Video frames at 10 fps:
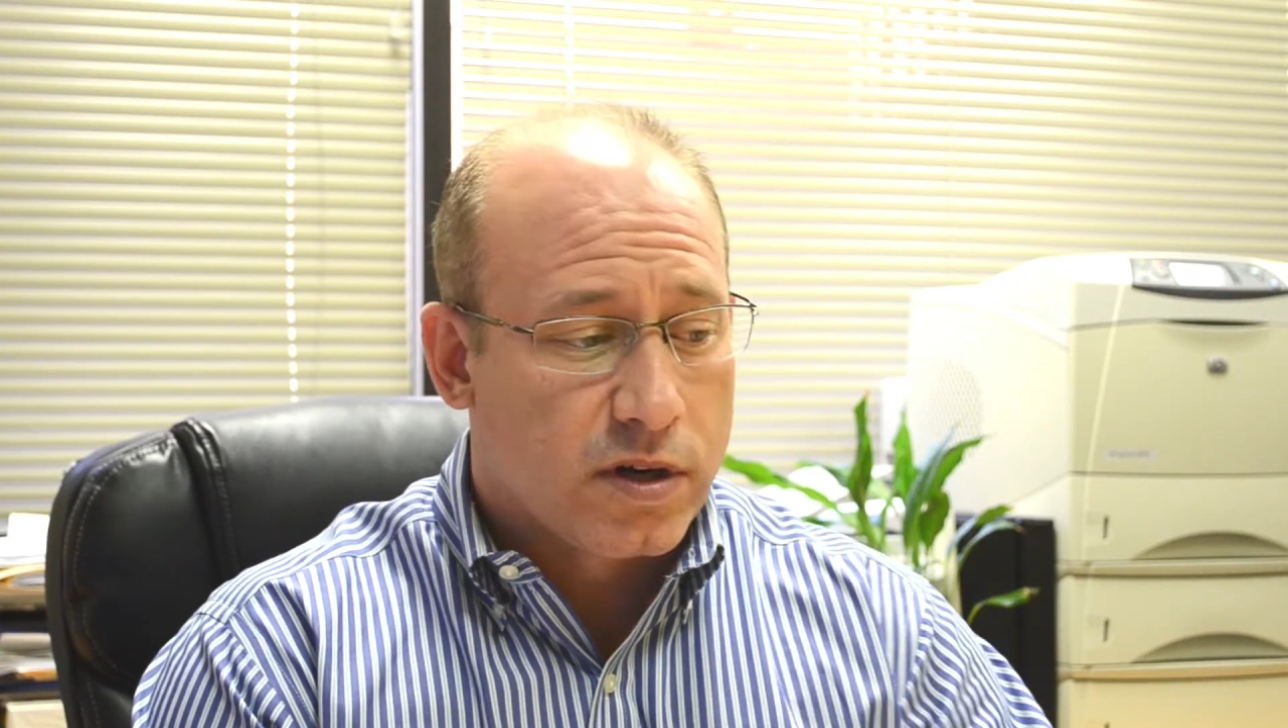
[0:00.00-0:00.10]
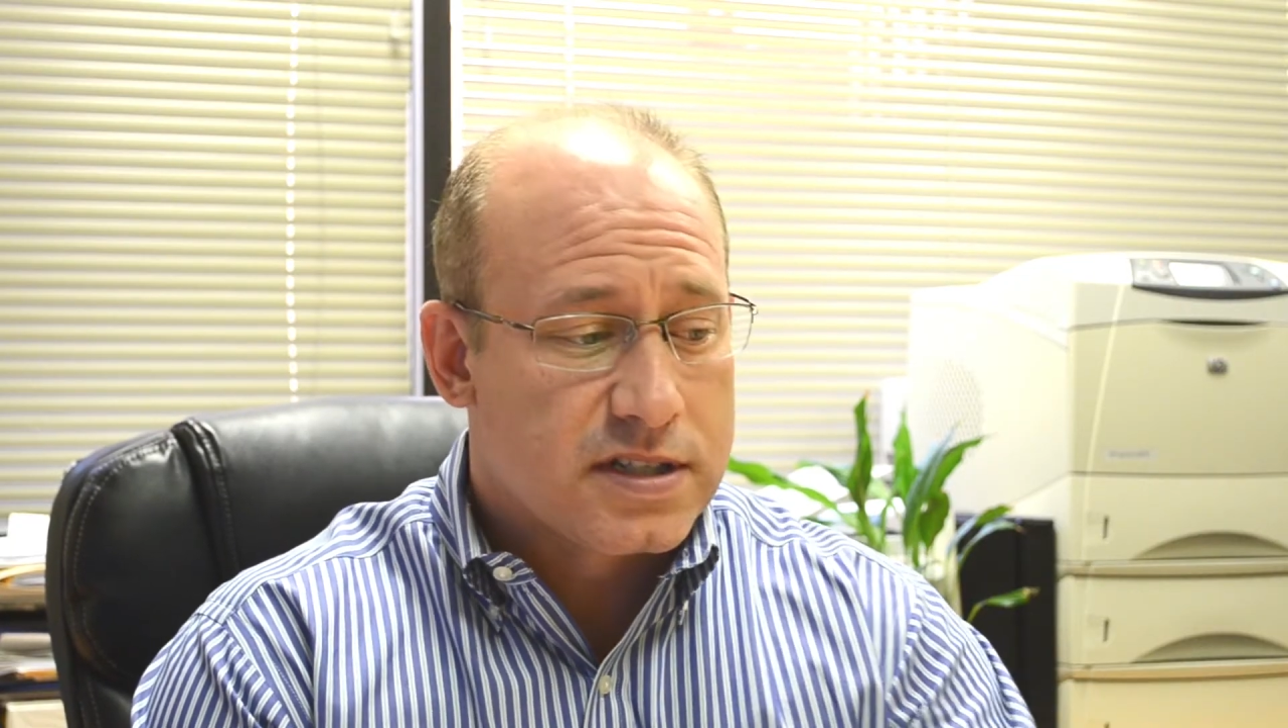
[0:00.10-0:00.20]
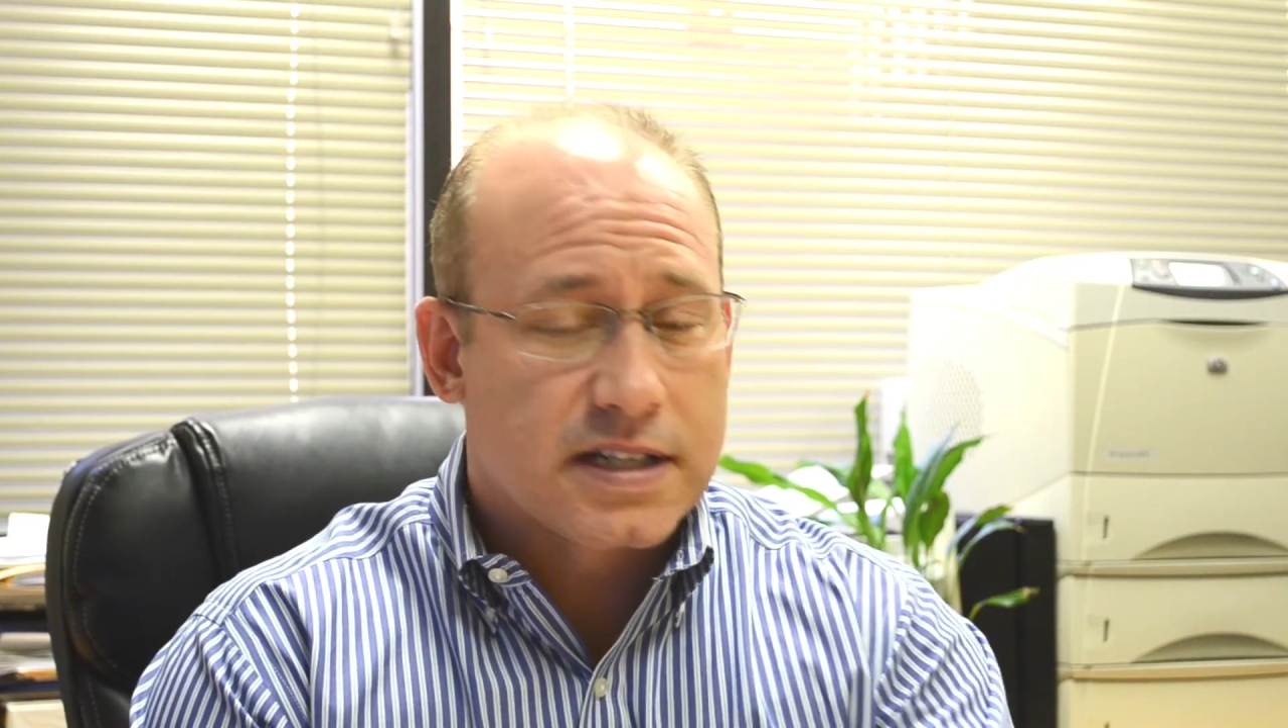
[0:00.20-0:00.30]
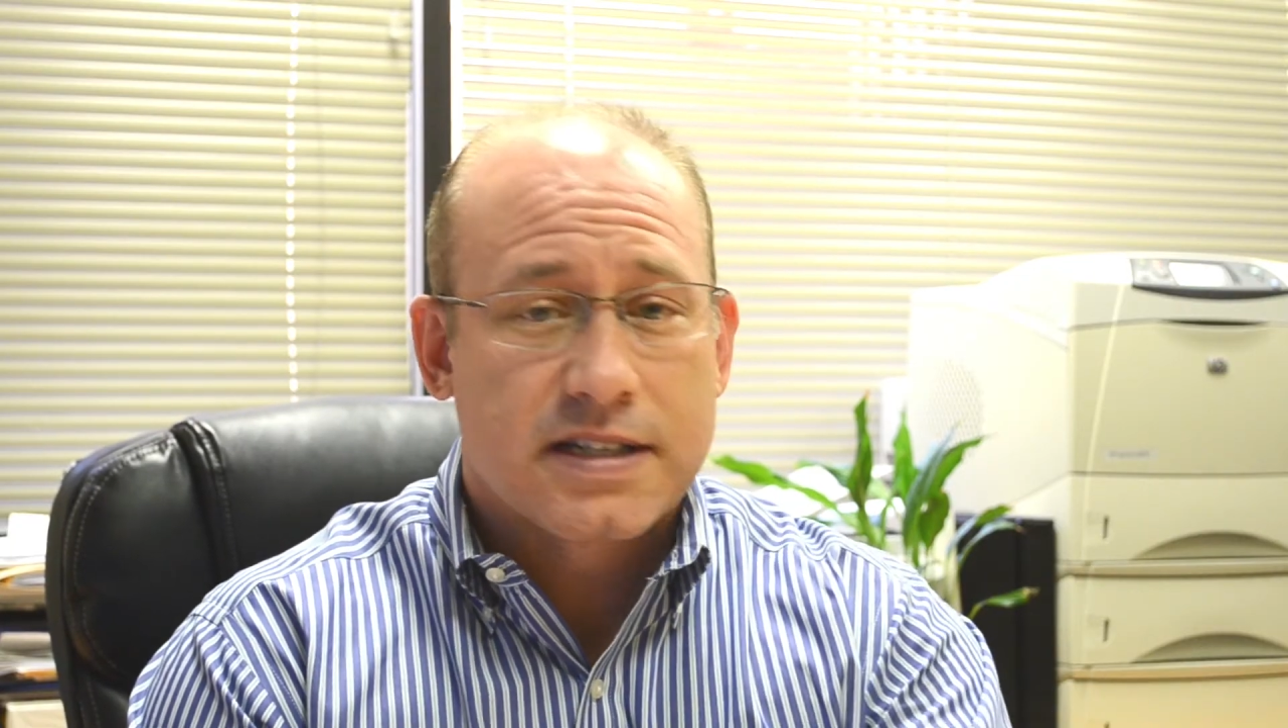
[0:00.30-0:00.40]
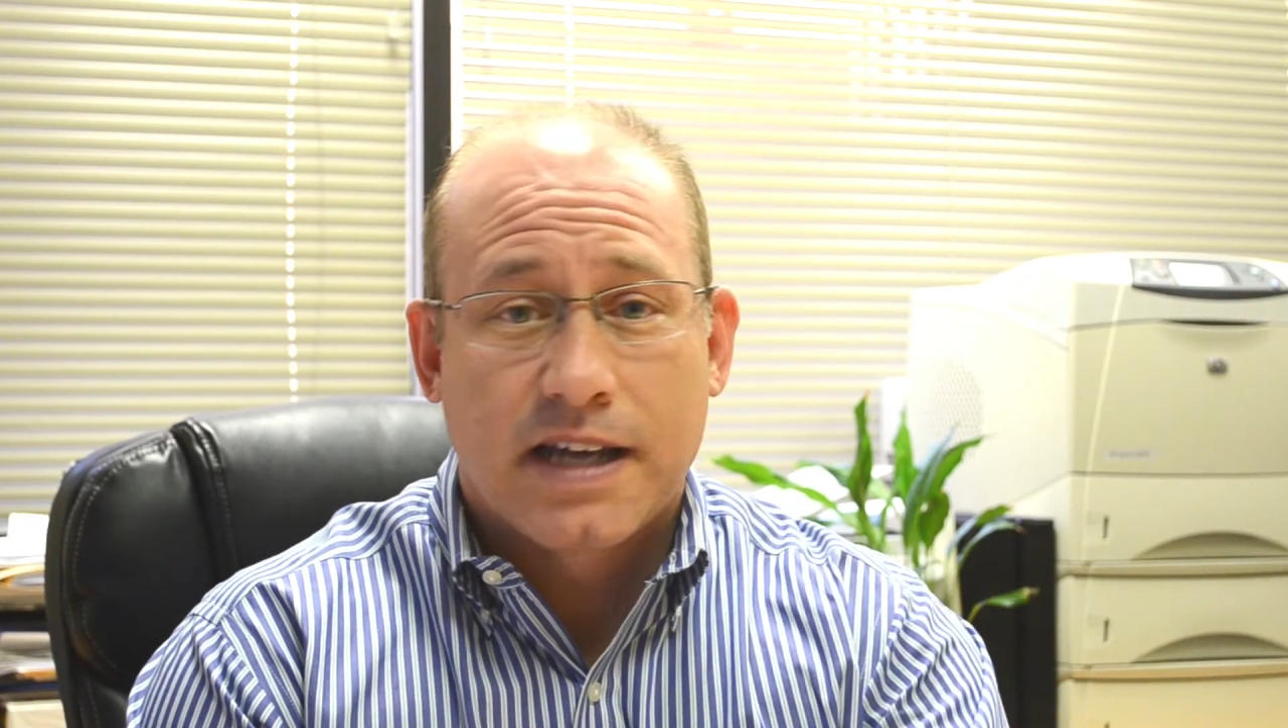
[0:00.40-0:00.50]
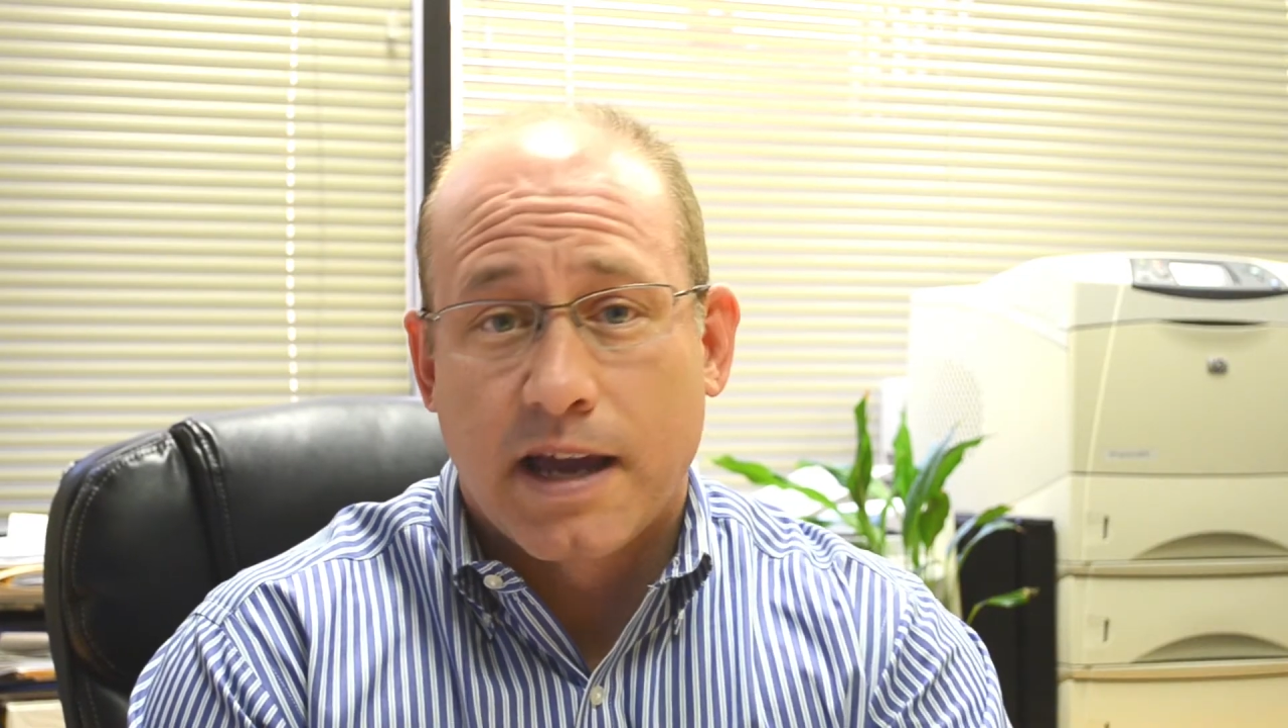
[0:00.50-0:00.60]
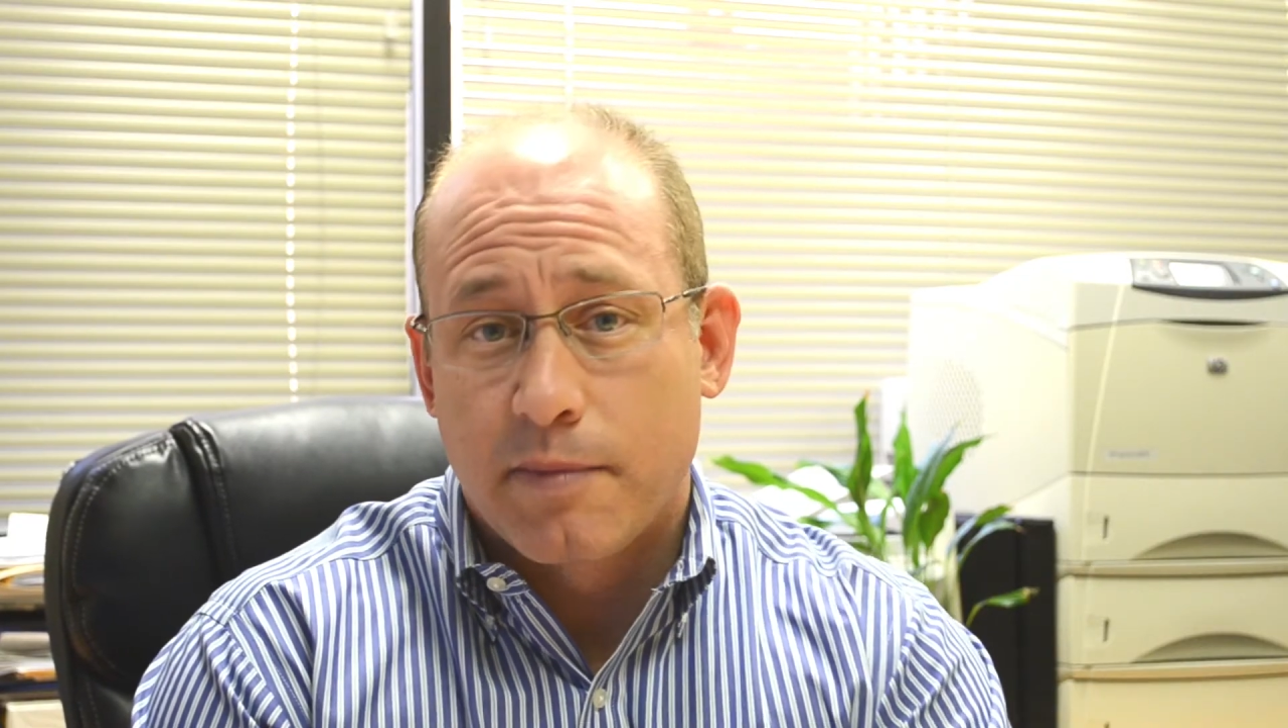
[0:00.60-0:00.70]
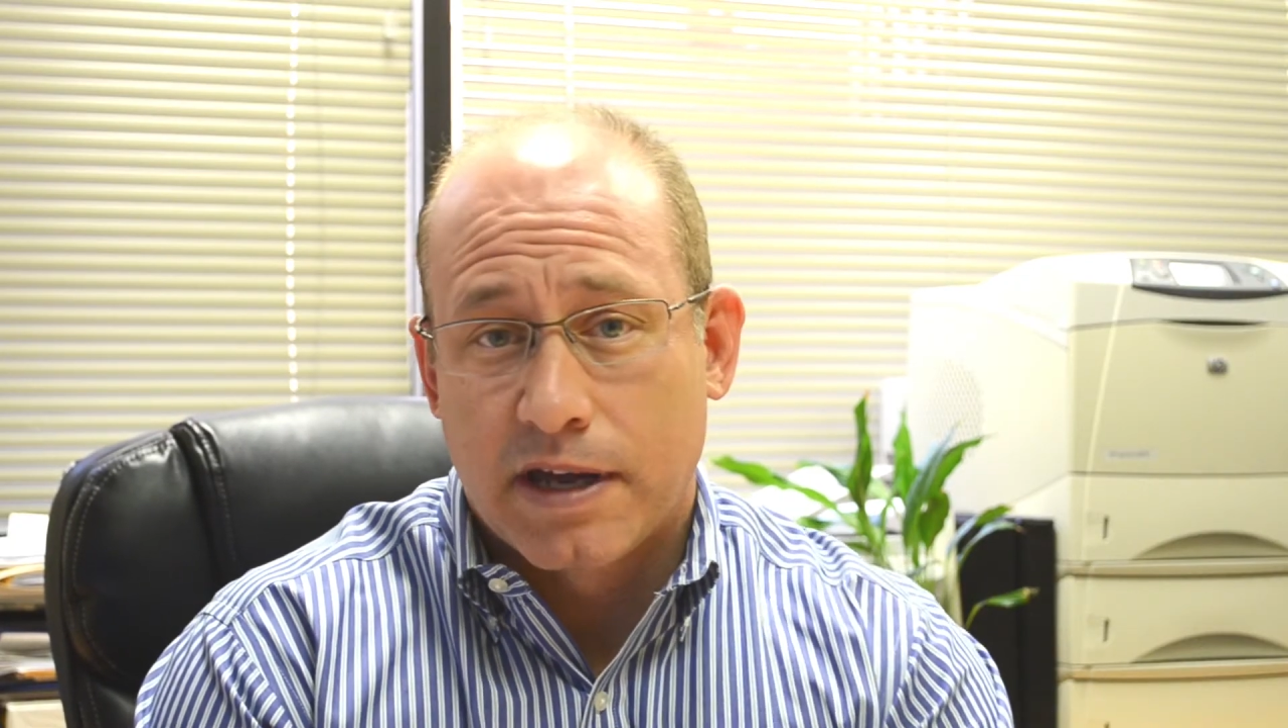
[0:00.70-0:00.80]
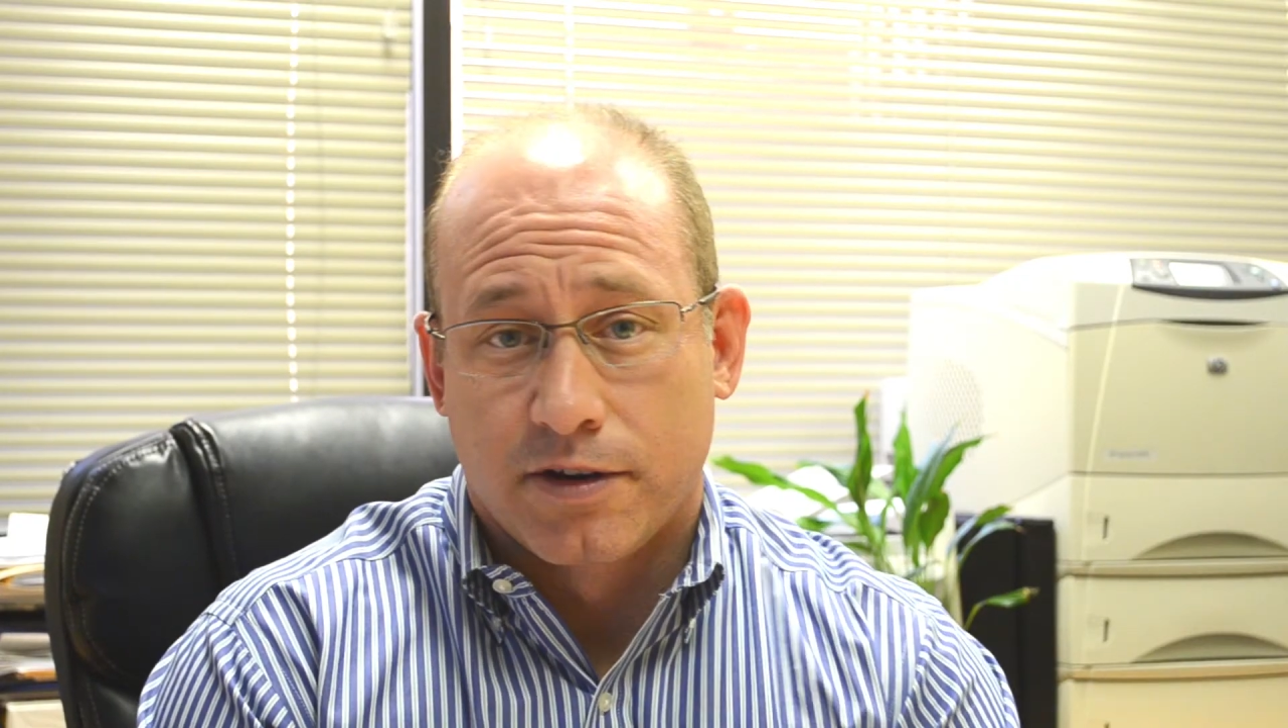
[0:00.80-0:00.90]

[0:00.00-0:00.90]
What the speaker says: 68-man